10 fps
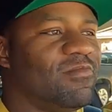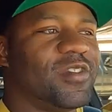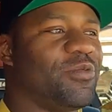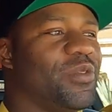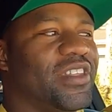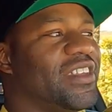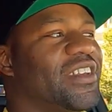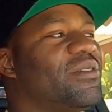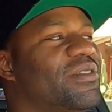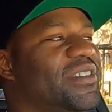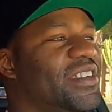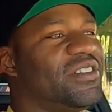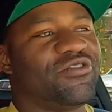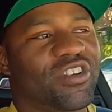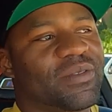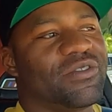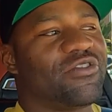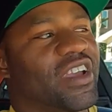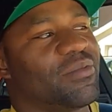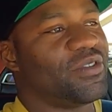you really don't need to drive in
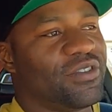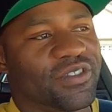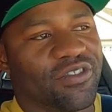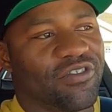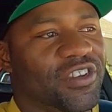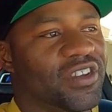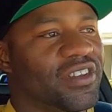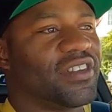track mode on the street.